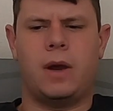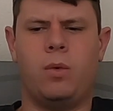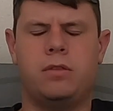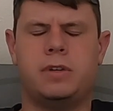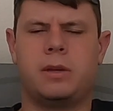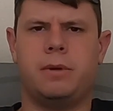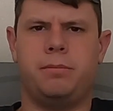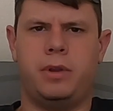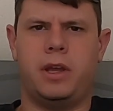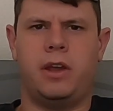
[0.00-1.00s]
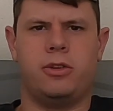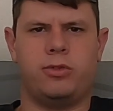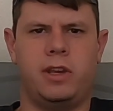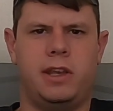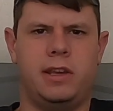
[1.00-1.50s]
wouldn't recommend planning on
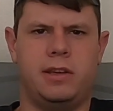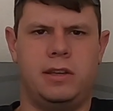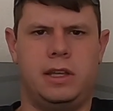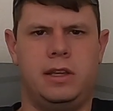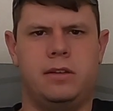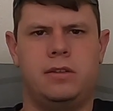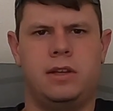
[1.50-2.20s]
drinking it neat.